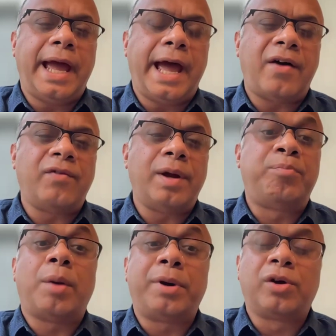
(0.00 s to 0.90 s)
have a
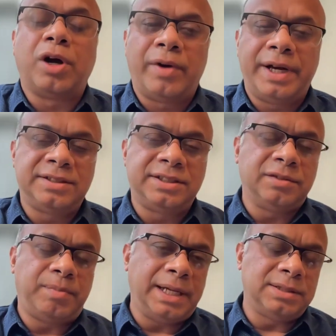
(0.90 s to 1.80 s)
proper governance
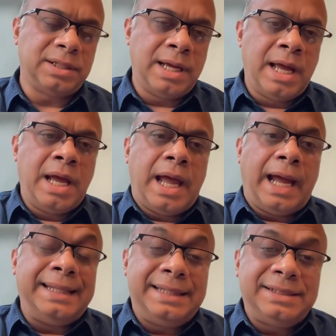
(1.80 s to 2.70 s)
in place,
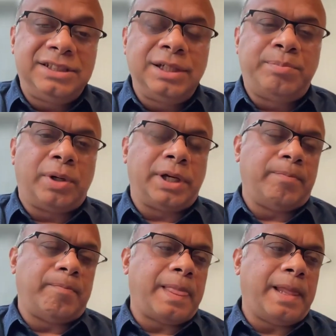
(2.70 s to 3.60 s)
and this is important.